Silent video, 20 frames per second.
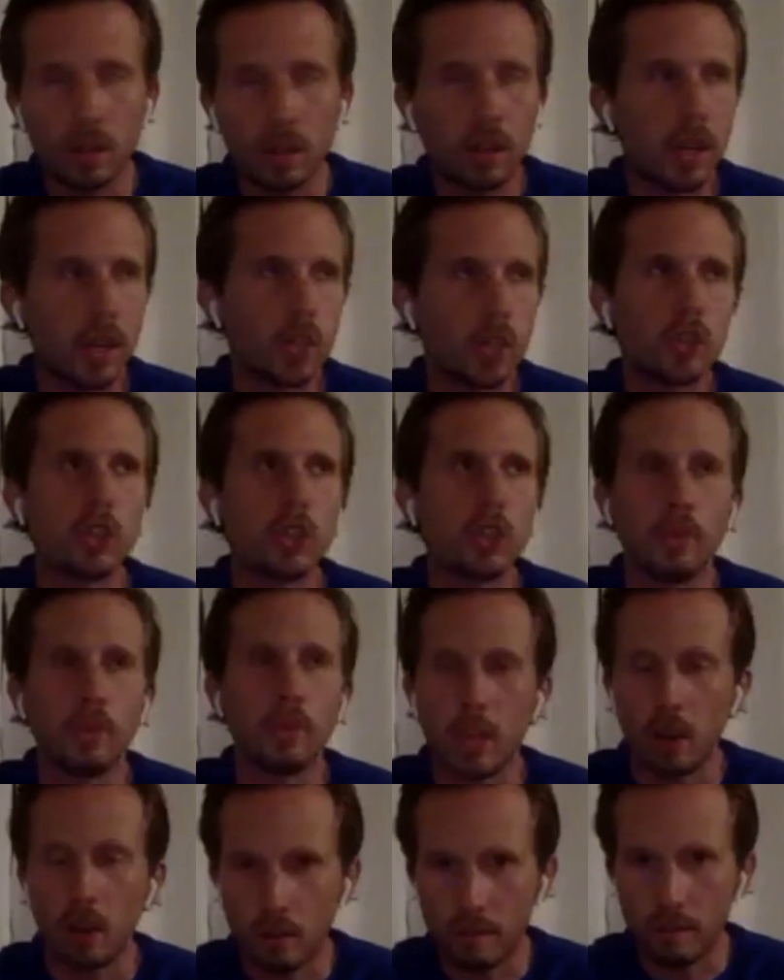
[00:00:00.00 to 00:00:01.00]

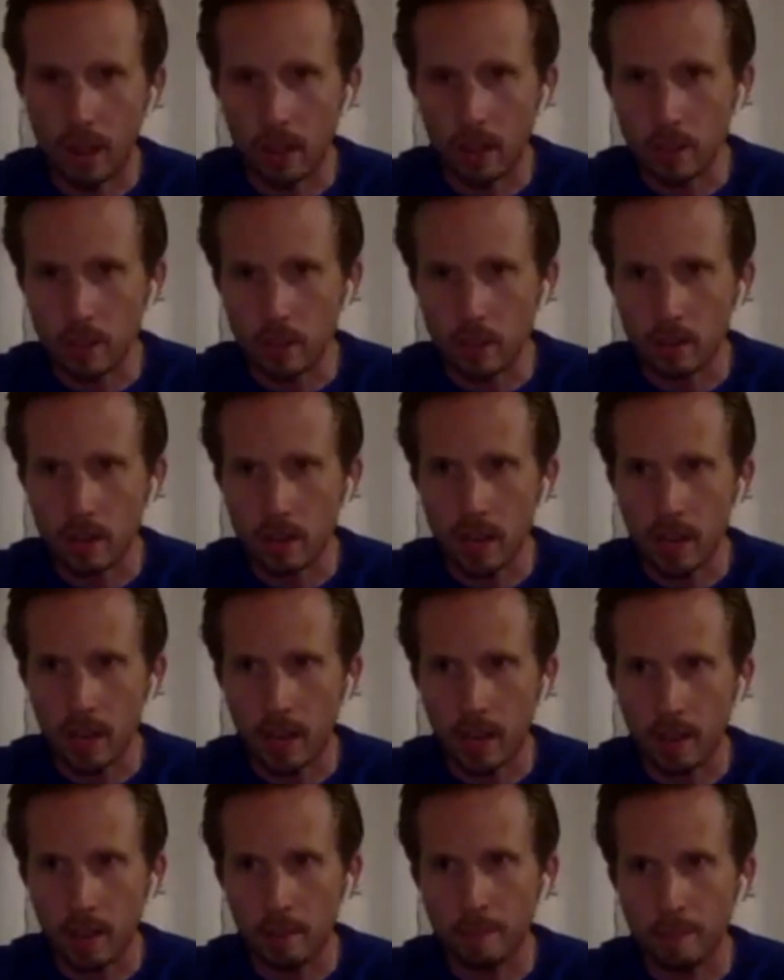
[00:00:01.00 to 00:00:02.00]
extremely overvalued
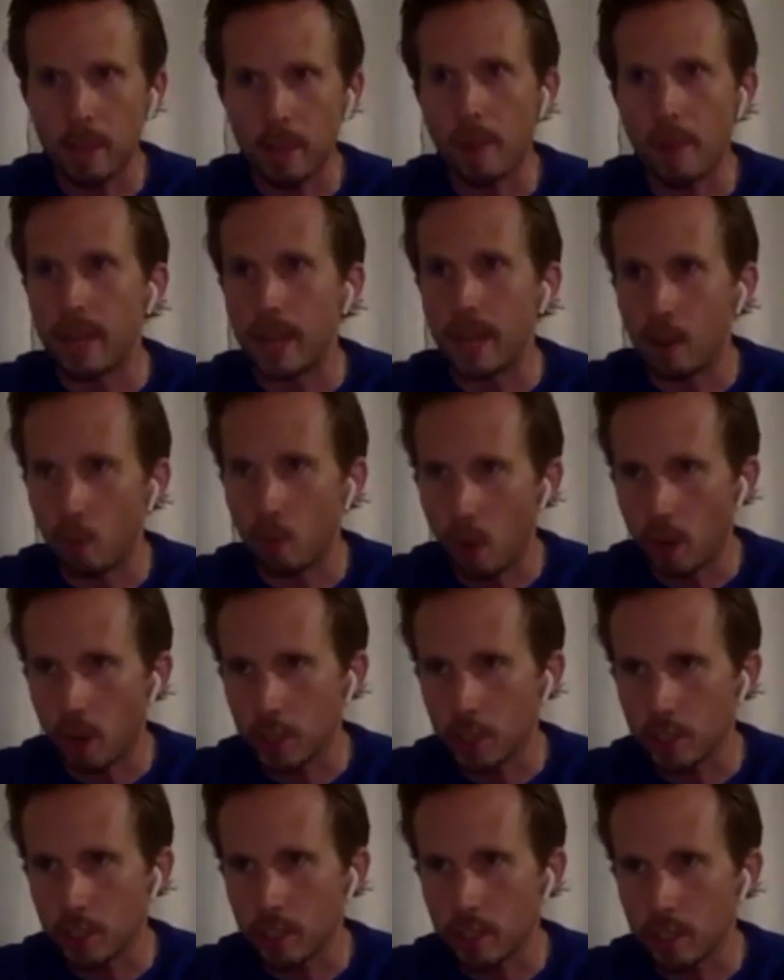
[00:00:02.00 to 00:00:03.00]
coming out of
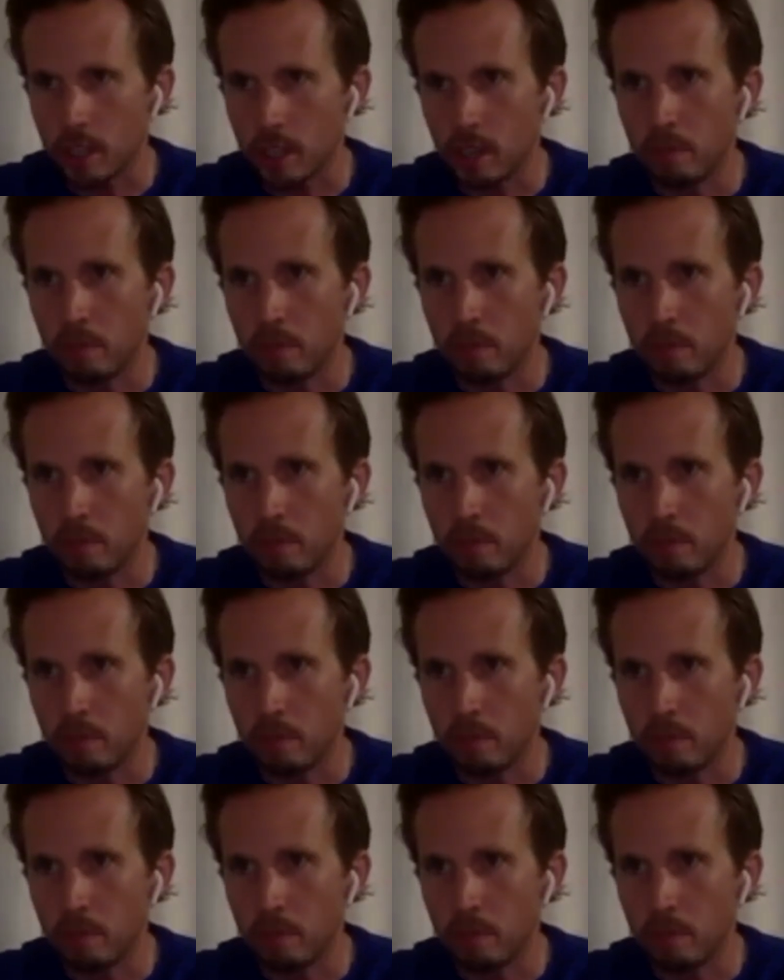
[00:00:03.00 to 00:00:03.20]
Washington,